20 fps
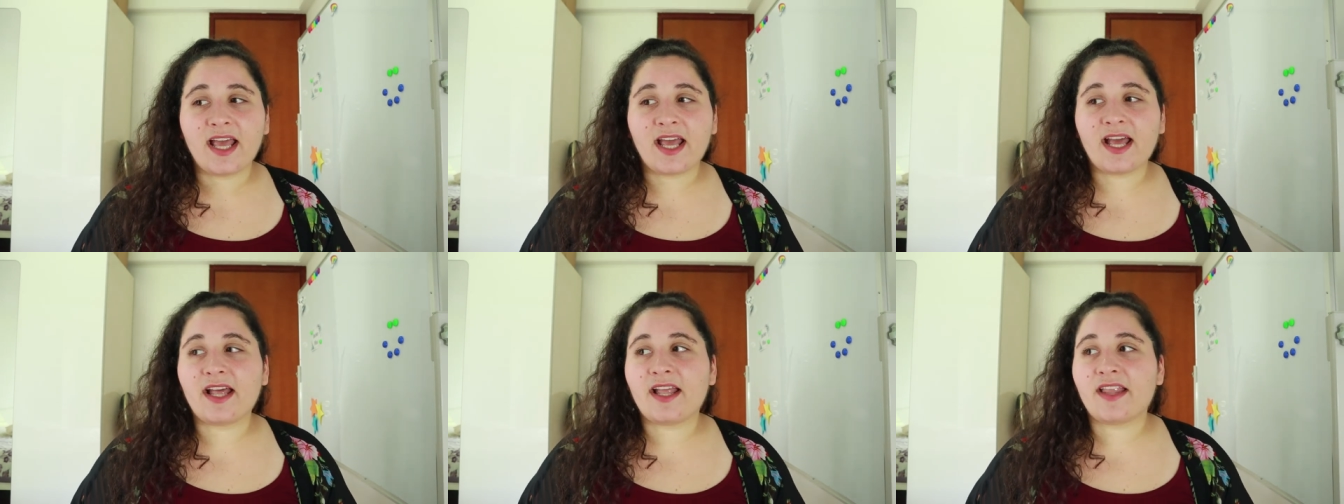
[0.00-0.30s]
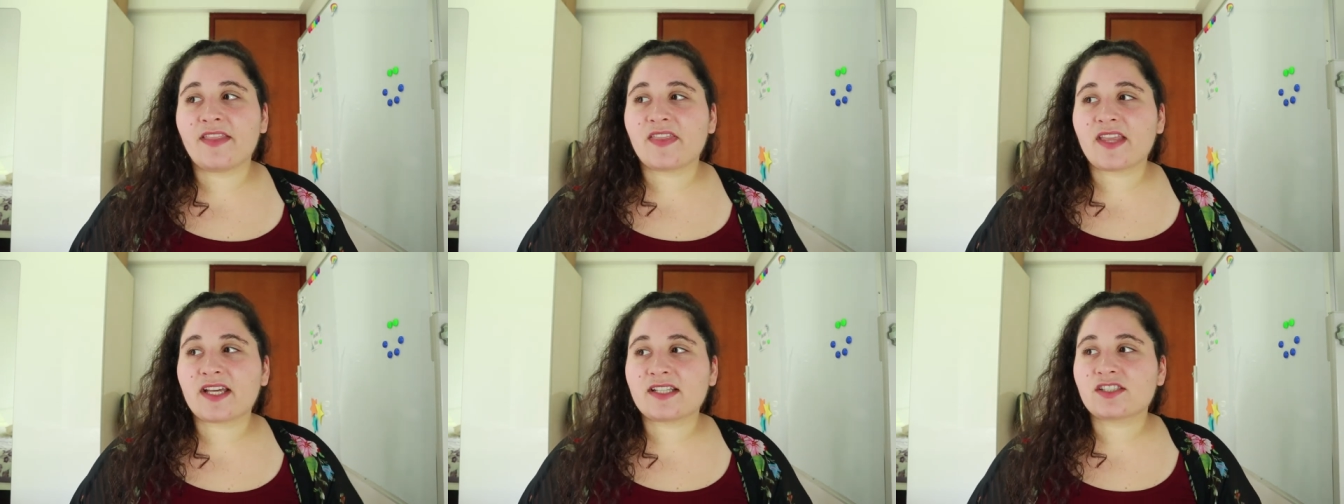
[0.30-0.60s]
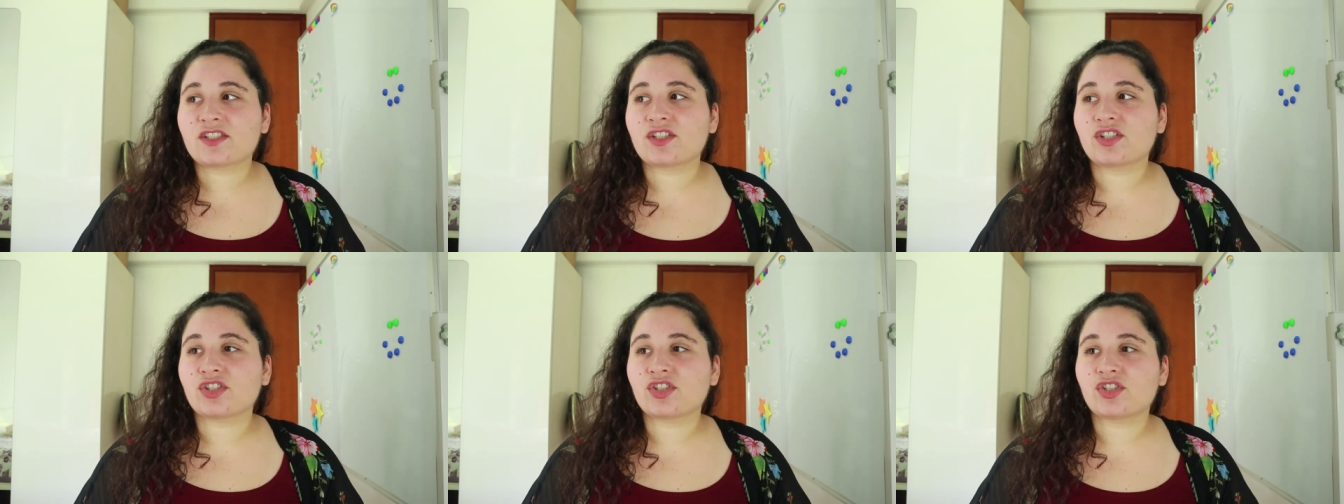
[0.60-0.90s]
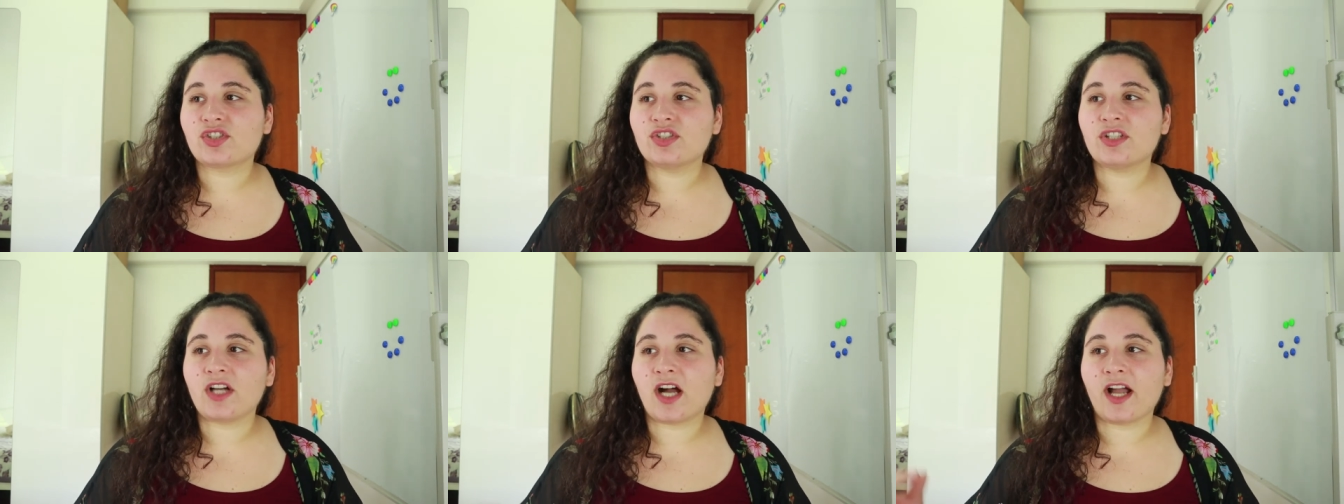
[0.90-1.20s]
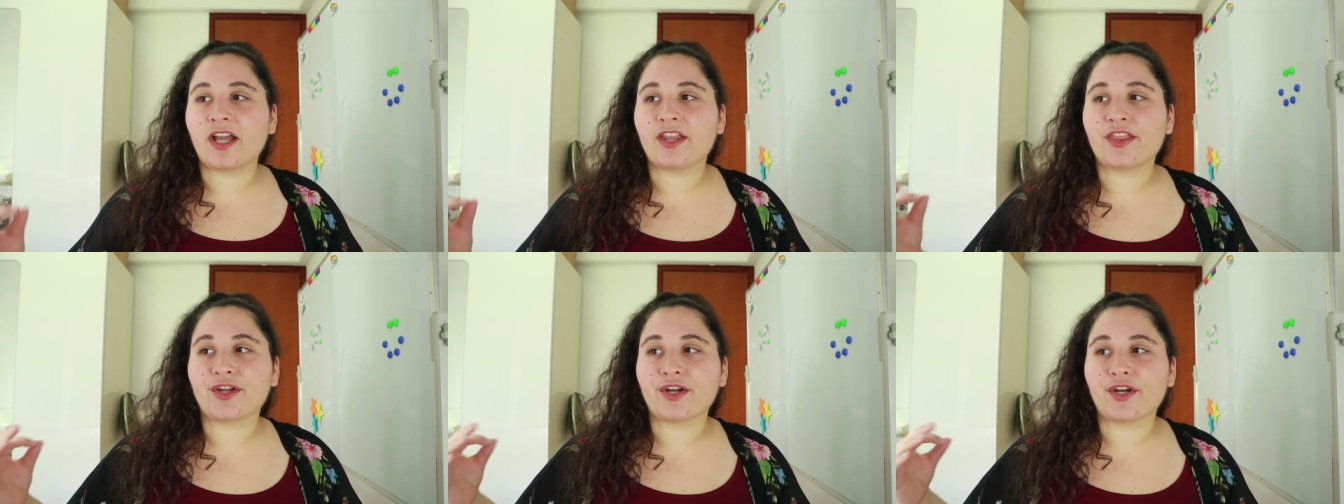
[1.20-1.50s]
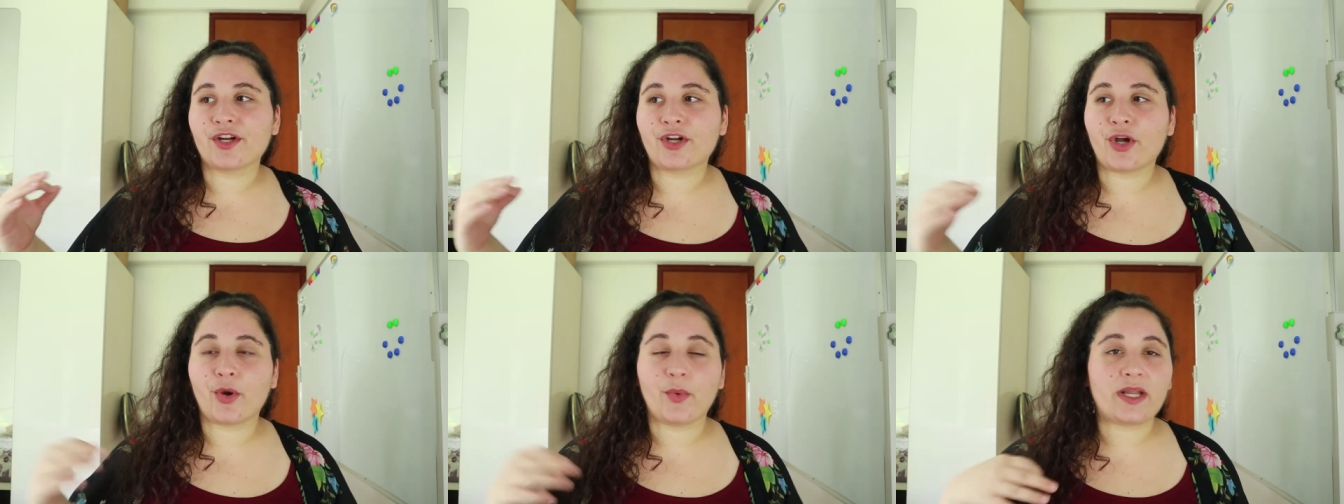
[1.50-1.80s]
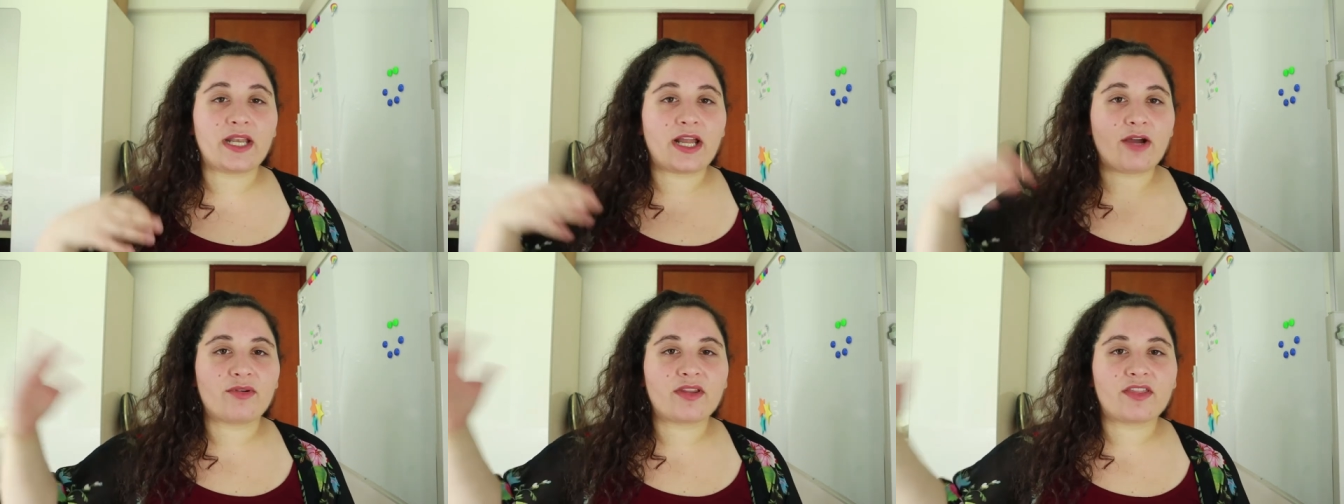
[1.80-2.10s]
and that's just either
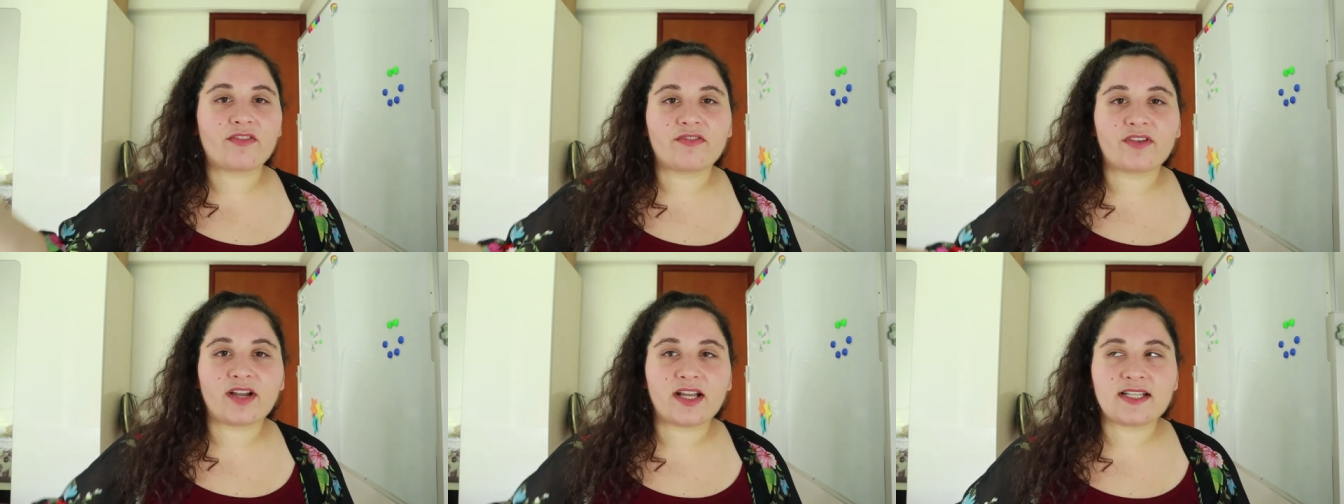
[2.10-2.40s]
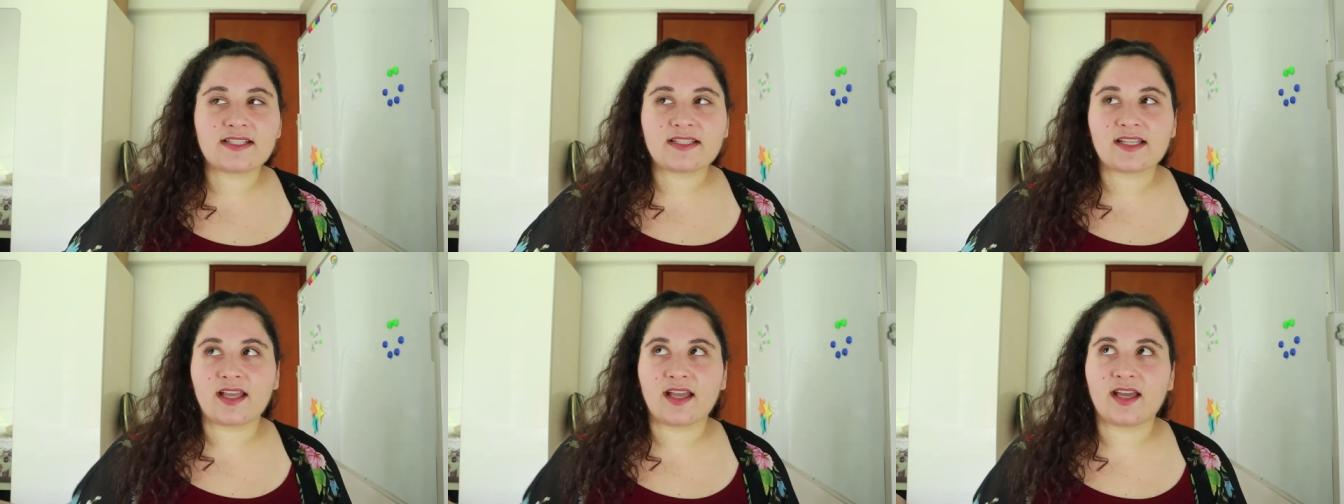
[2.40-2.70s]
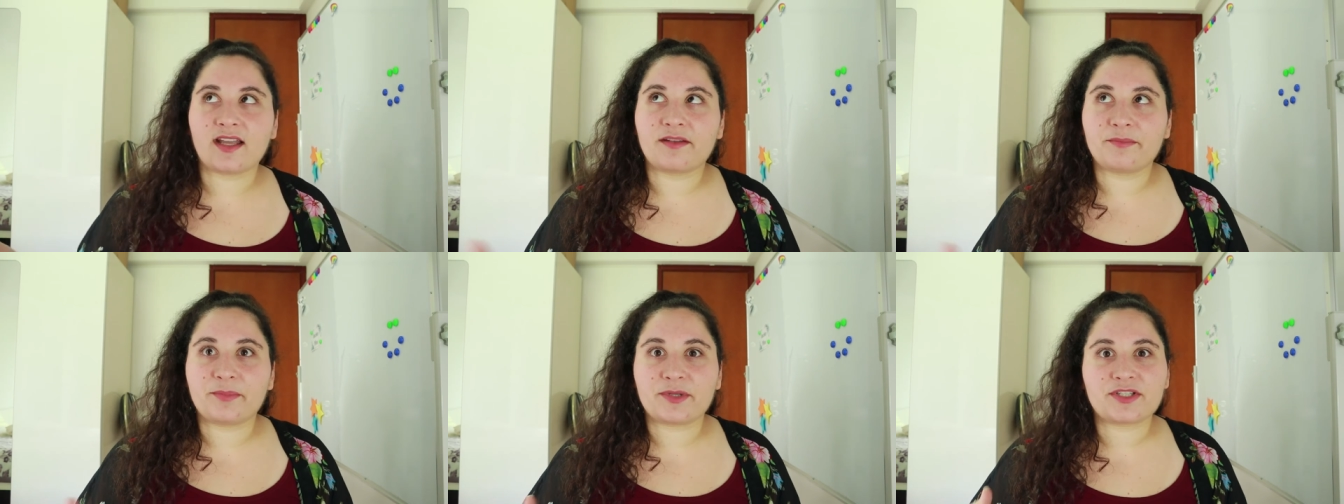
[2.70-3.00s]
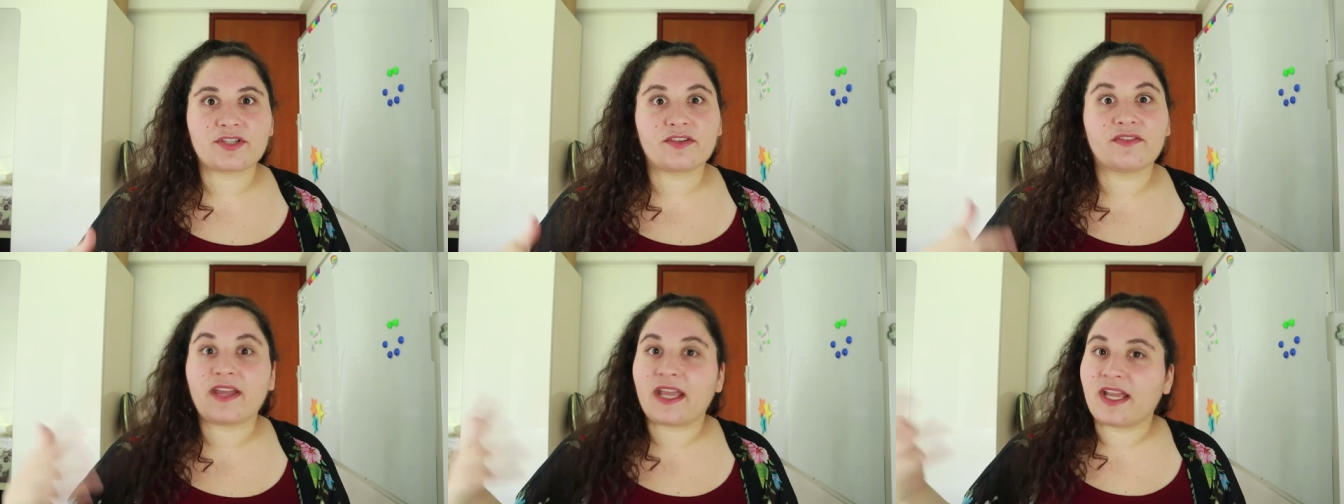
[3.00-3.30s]
going out with friends I had a bunch of